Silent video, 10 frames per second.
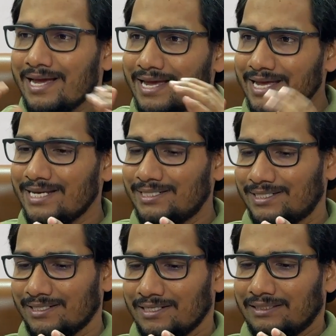
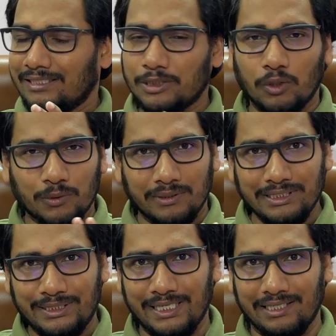it does not only
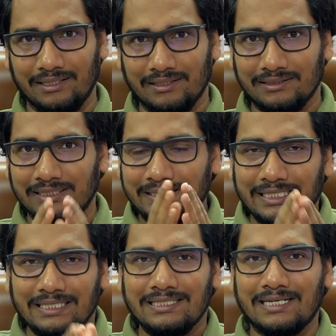tell the
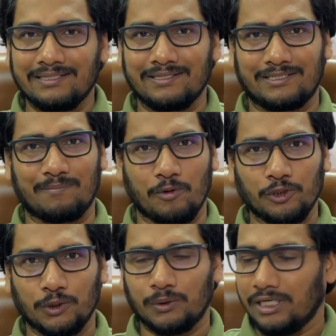tale that it is supposed
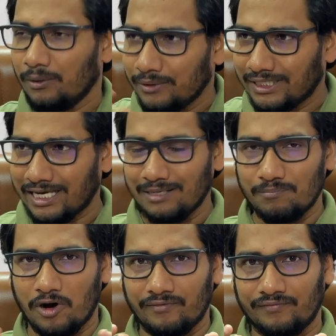to tell with the help
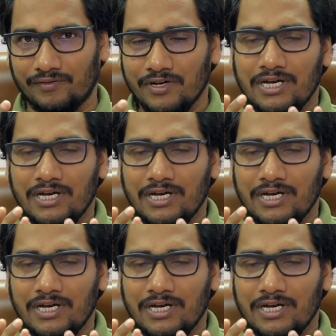of